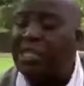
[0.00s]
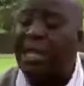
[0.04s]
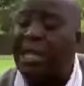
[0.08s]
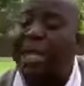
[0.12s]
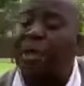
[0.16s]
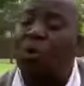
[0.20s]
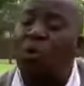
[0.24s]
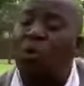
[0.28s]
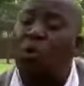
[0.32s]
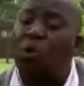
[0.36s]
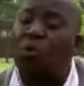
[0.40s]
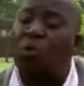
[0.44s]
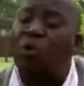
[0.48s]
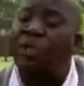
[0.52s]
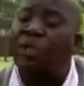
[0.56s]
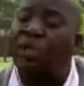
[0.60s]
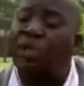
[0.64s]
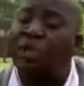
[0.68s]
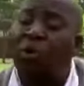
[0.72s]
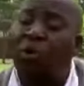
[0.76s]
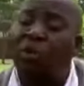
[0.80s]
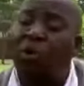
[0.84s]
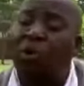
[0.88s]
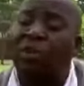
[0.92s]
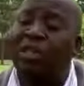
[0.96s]
in all the
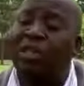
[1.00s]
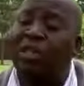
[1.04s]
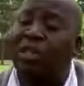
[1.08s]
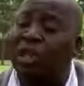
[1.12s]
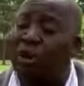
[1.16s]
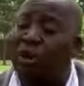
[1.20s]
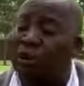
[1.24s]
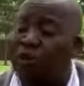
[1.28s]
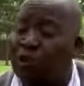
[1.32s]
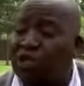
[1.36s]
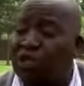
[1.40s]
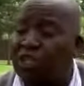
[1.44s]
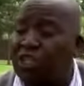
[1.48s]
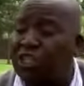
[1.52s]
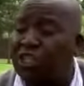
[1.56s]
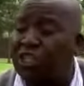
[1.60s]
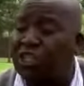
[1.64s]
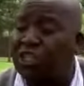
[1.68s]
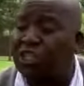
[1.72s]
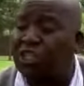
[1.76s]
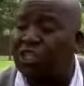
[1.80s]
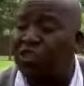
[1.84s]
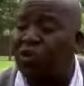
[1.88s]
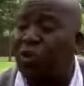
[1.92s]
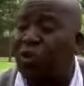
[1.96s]
negotiations,
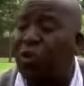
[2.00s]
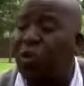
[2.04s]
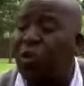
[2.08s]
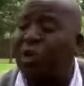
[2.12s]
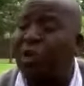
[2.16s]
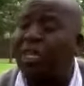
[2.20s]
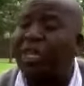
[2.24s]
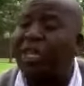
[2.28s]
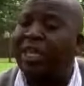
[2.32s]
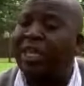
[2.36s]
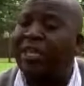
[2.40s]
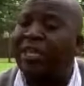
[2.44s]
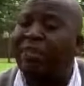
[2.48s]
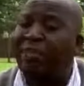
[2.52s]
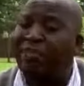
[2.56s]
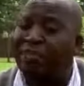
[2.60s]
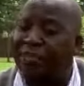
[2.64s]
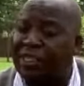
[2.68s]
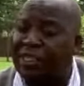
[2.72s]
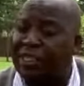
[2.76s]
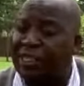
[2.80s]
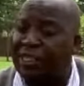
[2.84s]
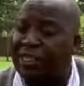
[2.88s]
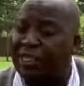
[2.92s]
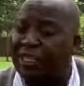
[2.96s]
or he had the First
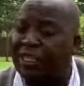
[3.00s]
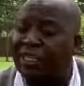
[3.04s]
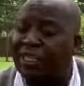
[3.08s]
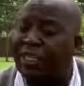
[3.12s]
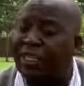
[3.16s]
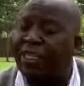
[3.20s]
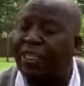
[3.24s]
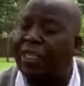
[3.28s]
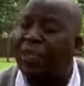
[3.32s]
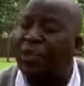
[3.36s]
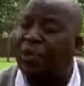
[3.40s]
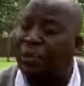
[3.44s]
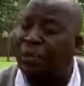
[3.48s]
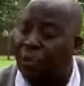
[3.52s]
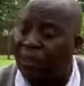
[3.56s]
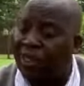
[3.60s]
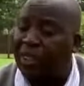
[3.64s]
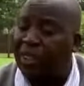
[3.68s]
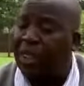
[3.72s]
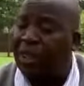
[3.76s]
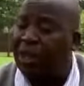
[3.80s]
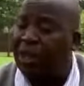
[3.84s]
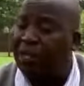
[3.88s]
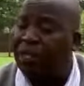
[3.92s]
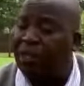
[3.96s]
Lady with him
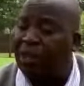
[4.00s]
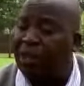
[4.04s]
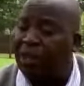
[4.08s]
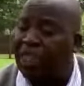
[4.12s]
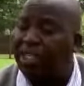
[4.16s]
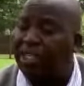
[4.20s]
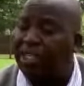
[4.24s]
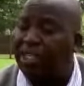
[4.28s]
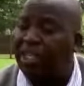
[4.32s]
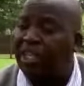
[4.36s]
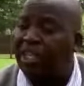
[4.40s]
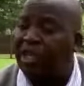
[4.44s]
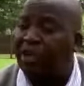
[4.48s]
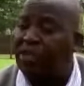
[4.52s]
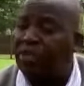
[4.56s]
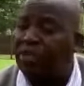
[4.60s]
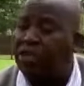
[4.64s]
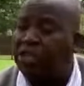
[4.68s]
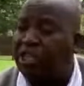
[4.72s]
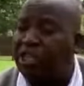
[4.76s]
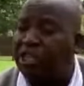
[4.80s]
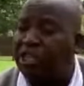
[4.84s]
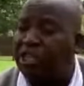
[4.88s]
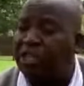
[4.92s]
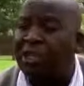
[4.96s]
as he negotiated?
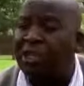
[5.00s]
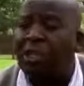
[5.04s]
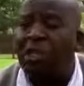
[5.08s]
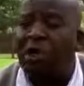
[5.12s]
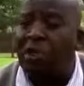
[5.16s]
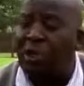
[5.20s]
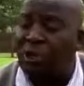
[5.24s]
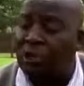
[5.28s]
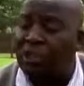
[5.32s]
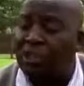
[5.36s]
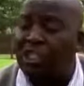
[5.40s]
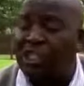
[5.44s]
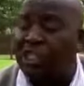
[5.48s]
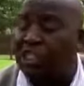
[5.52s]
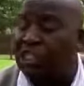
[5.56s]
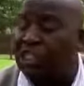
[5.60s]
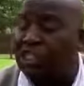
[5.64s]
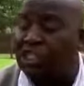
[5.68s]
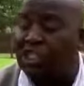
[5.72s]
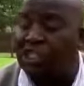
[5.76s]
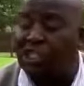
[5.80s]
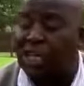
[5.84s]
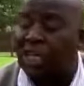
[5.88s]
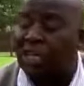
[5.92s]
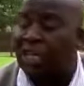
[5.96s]
Or did she take
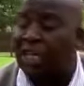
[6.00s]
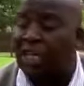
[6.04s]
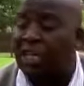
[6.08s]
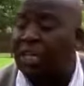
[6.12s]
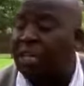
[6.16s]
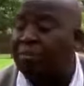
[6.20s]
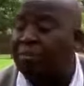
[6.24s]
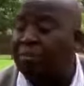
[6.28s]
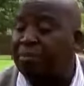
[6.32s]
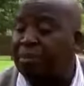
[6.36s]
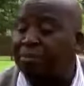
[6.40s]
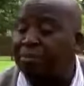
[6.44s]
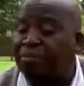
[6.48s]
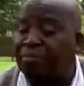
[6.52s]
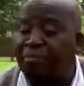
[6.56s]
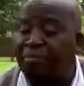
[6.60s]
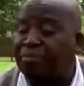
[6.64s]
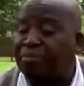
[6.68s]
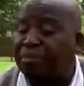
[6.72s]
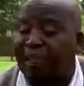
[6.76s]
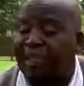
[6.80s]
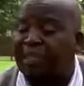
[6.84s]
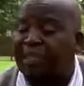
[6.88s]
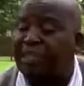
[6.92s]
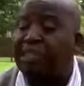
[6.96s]
any
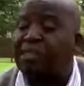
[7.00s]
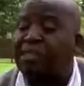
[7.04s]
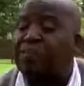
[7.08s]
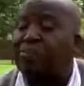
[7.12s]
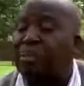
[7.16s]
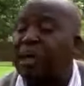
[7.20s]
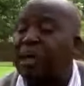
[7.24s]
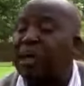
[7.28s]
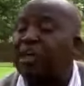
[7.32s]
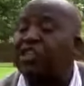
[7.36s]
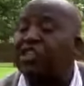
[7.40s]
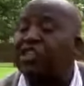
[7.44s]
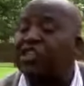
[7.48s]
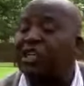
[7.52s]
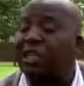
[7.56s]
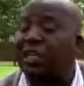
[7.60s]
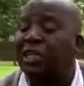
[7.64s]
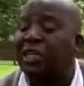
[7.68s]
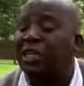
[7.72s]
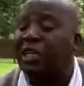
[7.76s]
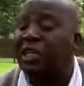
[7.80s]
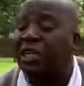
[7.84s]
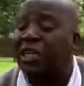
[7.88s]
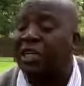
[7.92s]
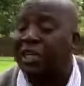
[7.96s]
participation
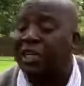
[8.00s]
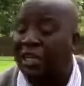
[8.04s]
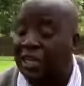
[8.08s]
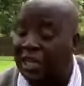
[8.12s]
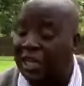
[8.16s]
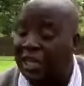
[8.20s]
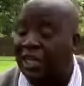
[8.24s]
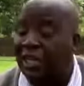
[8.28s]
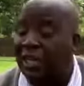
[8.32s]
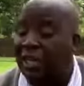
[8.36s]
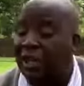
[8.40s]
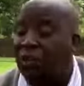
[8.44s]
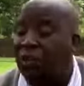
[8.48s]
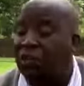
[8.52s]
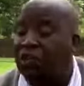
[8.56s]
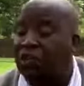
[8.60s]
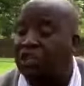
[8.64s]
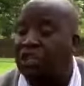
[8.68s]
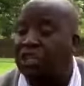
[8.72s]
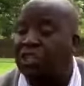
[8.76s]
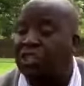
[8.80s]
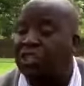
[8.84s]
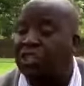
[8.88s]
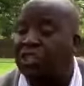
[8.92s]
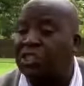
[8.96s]
in the negotiations
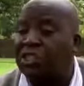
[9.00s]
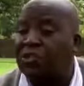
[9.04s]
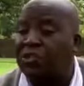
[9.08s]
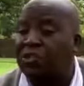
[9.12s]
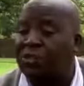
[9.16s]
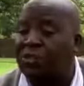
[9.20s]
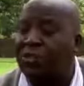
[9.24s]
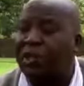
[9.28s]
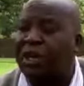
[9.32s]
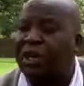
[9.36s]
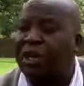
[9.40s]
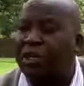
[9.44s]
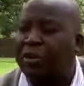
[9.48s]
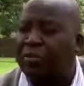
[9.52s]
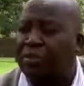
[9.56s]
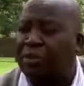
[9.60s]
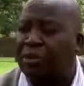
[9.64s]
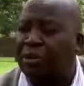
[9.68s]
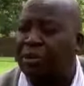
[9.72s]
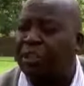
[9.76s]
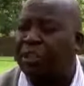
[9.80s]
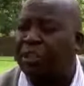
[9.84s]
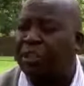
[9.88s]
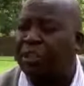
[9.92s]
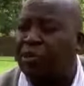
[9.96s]
to find a political
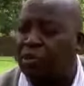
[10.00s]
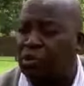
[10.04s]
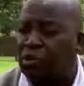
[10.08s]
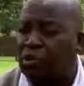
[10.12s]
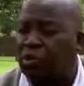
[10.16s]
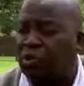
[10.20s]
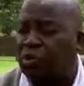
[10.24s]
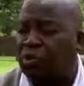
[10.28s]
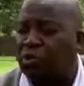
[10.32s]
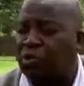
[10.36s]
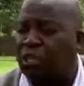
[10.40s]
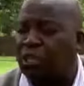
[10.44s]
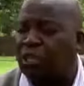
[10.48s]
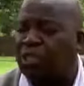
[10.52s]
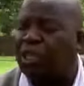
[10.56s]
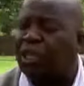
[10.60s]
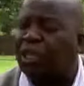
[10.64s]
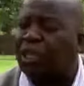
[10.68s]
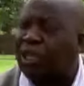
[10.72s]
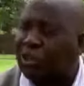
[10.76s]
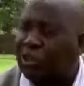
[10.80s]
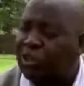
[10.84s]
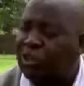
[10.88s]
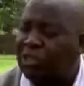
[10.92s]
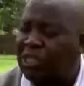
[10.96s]
solution to this
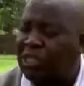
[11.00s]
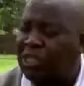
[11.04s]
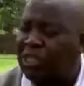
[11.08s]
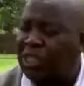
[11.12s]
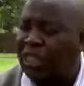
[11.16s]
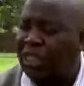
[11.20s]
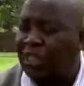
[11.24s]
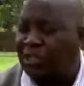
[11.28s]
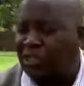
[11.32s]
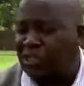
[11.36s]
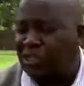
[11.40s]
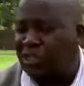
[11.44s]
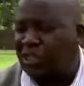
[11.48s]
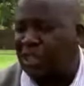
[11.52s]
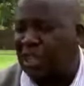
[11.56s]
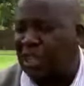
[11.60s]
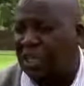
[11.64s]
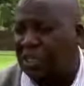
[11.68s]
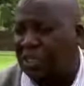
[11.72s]
country's challenges?